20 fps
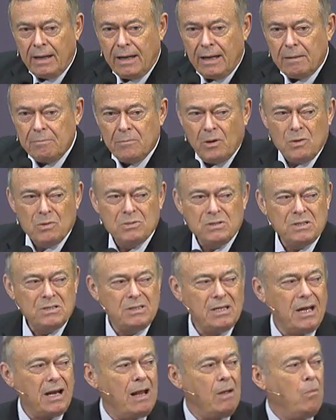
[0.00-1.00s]
And Moses
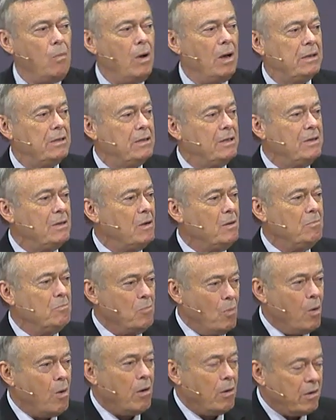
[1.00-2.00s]
said, I want to know
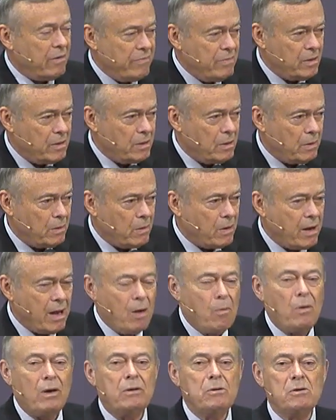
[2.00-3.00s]
more of your glory. I
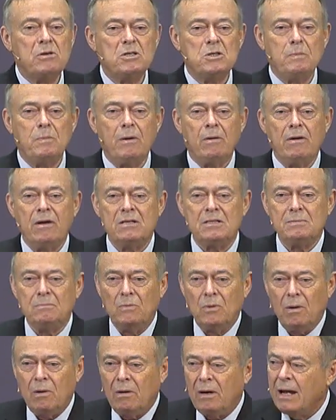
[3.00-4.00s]
want to experience
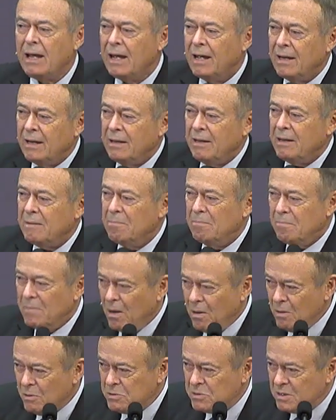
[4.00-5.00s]
more.
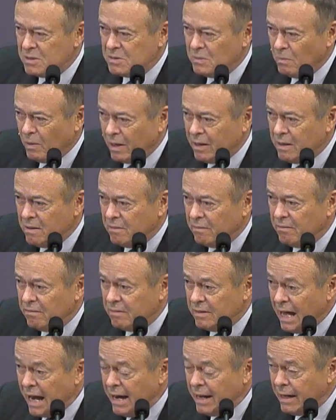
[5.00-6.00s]
Moses, what are you
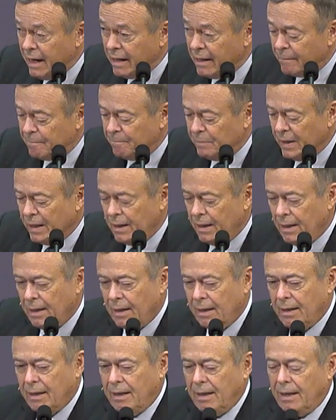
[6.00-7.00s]
thinking?
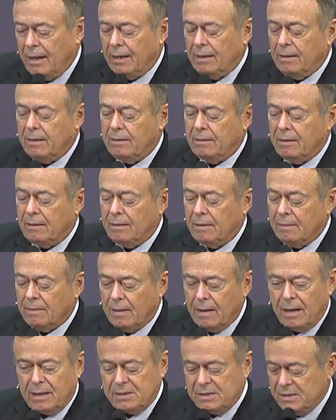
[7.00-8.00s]
And uh,
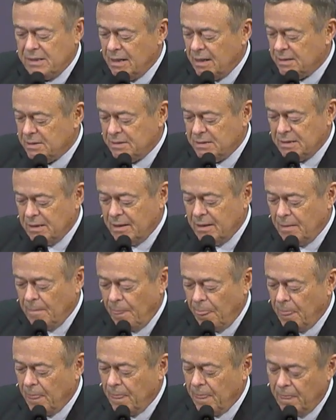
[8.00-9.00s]
God says,
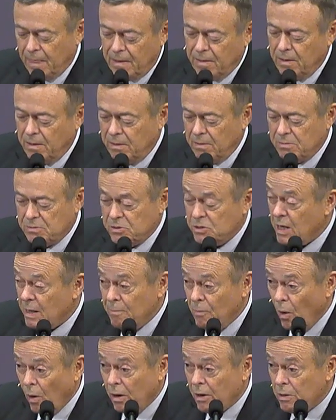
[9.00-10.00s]
um, You see
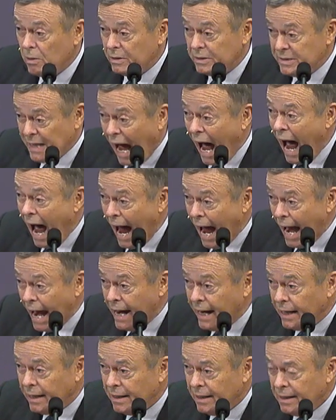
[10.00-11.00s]
more, you'll
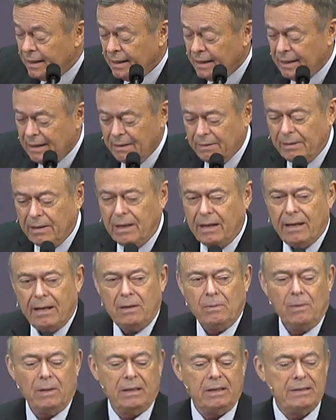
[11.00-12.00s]
die. Well, I
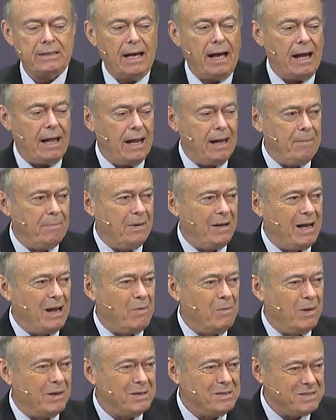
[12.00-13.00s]
don't want to die, but I
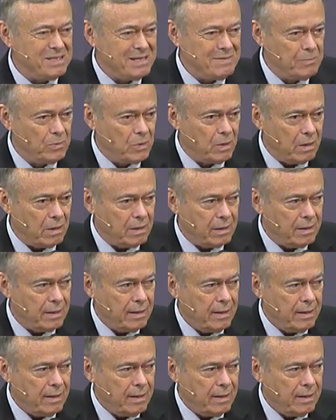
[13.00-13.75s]
want to see more.